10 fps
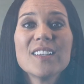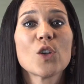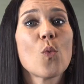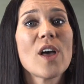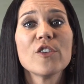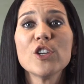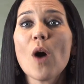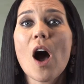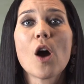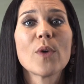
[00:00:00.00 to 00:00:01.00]
So whether
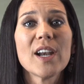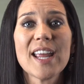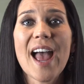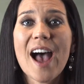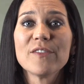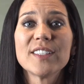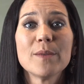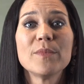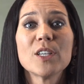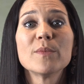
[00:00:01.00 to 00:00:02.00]
you already have
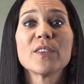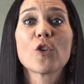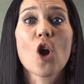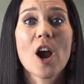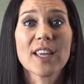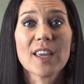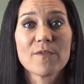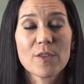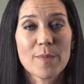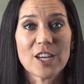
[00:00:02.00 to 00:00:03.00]
symptoms of chronic
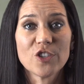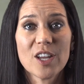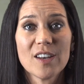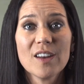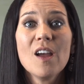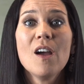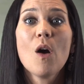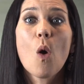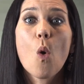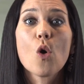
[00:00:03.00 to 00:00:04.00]
inflammation
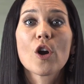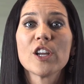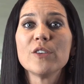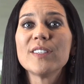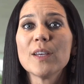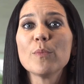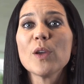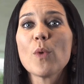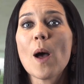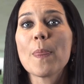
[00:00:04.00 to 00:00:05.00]
or you
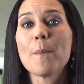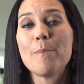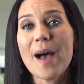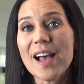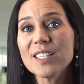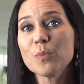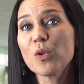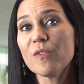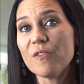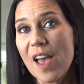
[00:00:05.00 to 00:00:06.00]
simply want the best
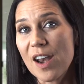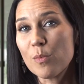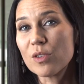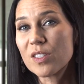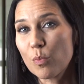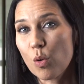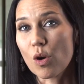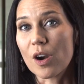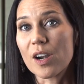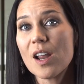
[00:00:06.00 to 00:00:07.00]
preventable
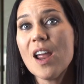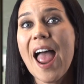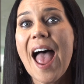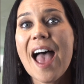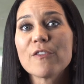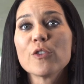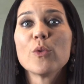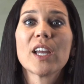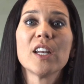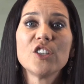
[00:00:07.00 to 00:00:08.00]
support,
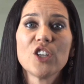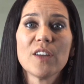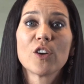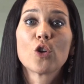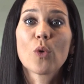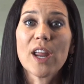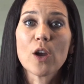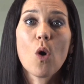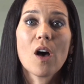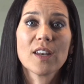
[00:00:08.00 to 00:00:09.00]
everyone can achieve a
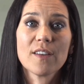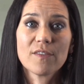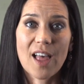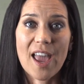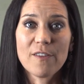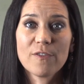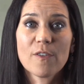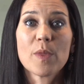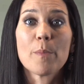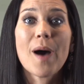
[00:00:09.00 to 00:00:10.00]
great quality of life
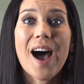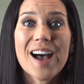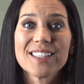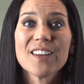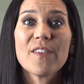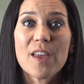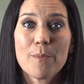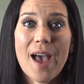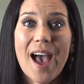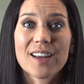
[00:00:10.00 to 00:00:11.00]
from the positive
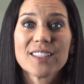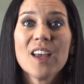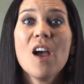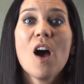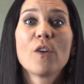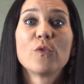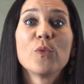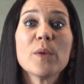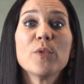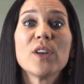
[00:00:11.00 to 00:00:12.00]
impact of
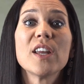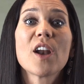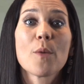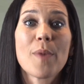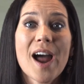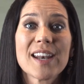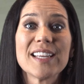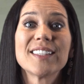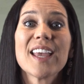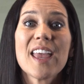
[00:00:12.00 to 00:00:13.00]
rebooting our
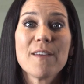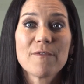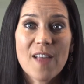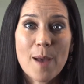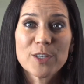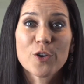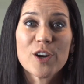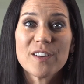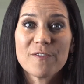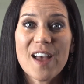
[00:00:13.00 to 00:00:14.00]
body's
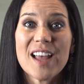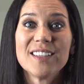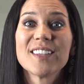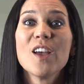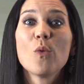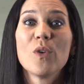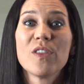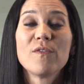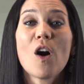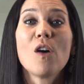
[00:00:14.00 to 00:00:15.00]
inflammatory defense
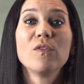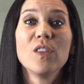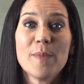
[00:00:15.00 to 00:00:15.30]
with Evolve